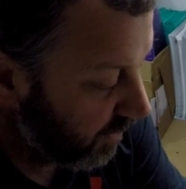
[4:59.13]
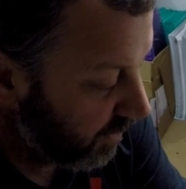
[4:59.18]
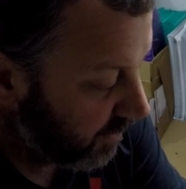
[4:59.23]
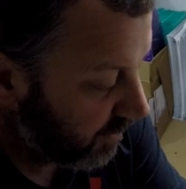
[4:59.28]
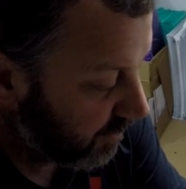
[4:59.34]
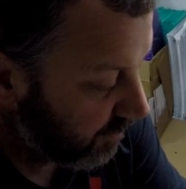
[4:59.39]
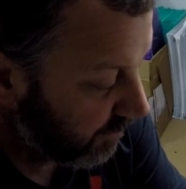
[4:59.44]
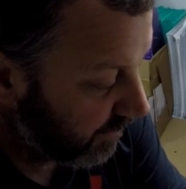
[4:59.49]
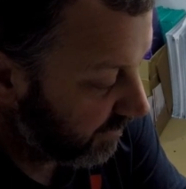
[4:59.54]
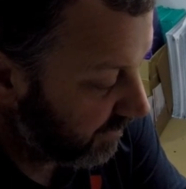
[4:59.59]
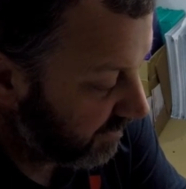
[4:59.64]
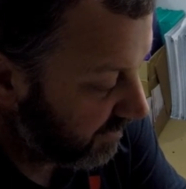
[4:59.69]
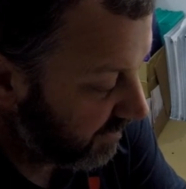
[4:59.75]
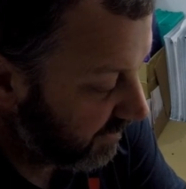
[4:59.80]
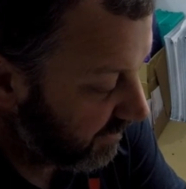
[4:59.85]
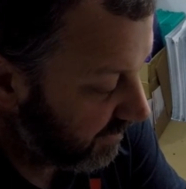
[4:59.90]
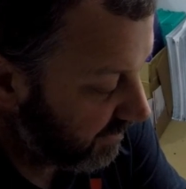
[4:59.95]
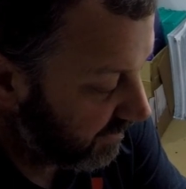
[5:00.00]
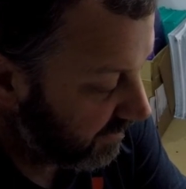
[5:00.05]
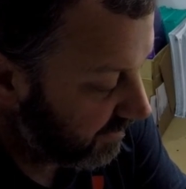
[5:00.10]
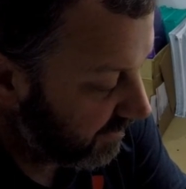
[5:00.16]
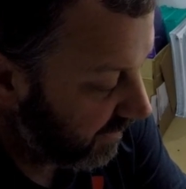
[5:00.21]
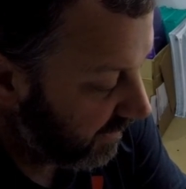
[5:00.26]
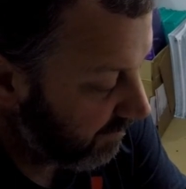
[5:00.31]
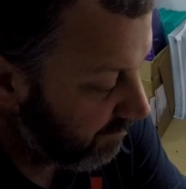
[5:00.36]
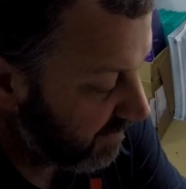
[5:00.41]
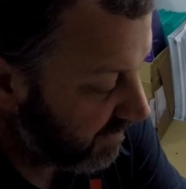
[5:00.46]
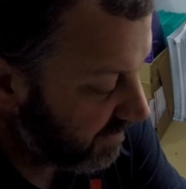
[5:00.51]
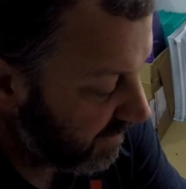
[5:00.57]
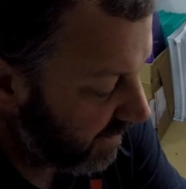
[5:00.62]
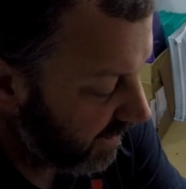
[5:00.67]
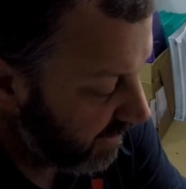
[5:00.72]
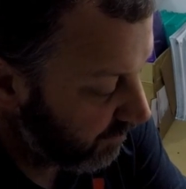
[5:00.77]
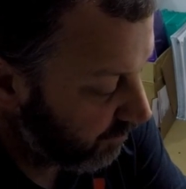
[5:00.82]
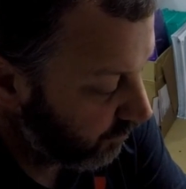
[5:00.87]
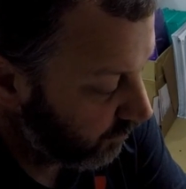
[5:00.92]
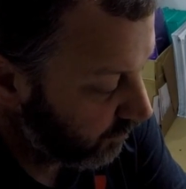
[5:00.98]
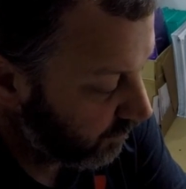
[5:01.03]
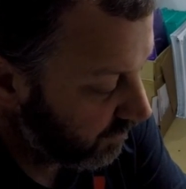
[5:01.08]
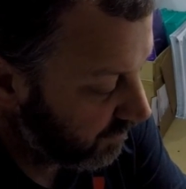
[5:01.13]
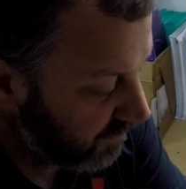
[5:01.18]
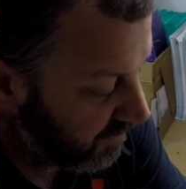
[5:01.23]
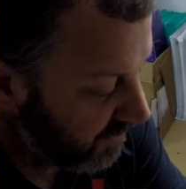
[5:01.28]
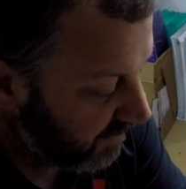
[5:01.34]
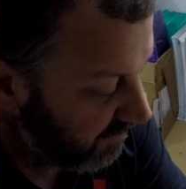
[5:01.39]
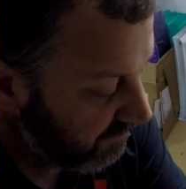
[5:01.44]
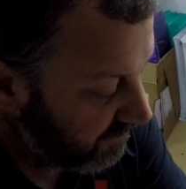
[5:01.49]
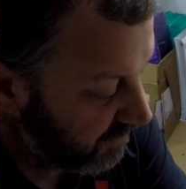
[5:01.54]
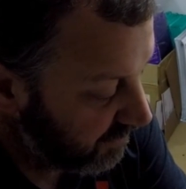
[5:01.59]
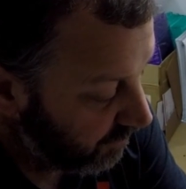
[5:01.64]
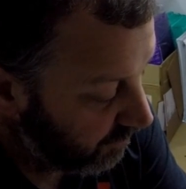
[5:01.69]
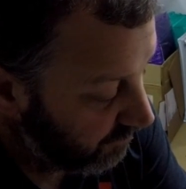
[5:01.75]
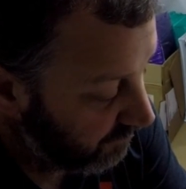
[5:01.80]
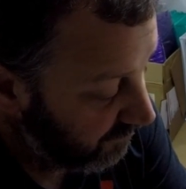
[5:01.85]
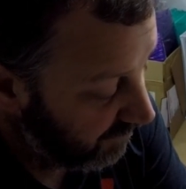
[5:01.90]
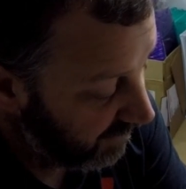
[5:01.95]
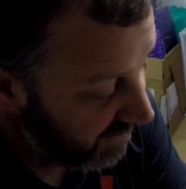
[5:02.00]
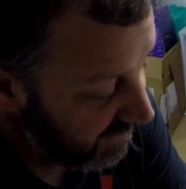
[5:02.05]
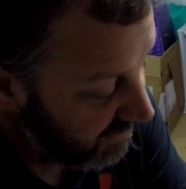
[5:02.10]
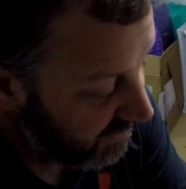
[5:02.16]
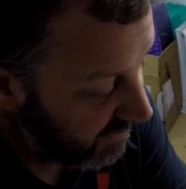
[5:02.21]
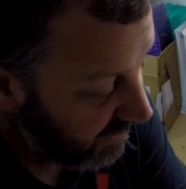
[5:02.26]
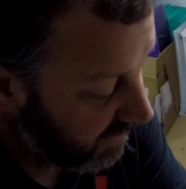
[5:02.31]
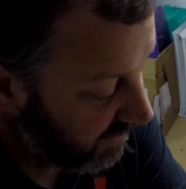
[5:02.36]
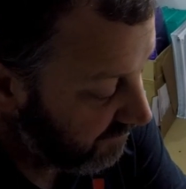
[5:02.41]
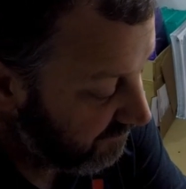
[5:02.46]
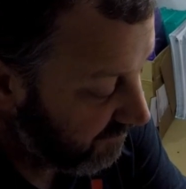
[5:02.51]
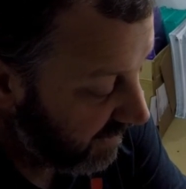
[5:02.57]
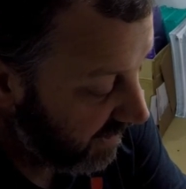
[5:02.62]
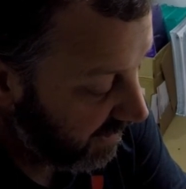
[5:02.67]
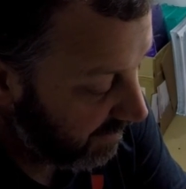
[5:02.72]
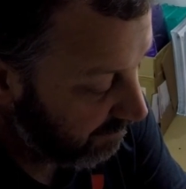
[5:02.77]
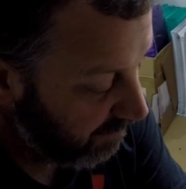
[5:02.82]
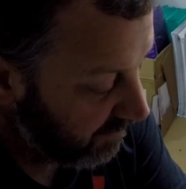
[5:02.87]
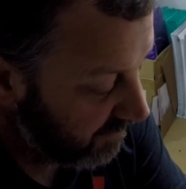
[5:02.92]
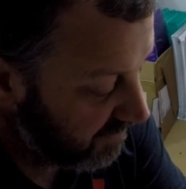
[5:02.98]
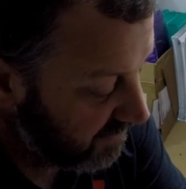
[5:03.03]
So we can see the same exact ones have sold for $8.95 plus